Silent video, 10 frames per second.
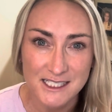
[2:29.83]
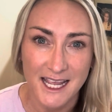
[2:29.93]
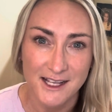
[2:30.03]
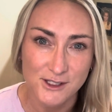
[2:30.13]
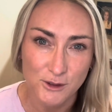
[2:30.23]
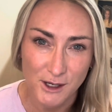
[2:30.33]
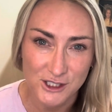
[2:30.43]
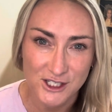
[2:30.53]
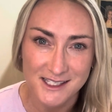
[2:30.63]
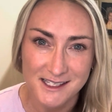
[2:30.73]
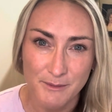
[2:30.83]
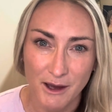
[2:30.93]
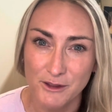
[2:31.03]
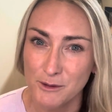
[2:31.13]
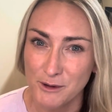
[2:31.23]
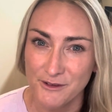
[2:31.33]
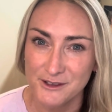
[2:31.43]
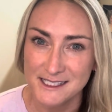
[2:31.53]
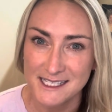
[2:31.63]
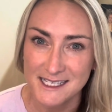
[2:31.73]
to answer questions about their
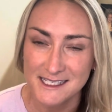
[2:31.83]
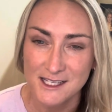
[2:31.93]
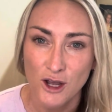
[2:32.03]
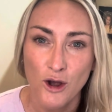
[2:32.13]
preferences,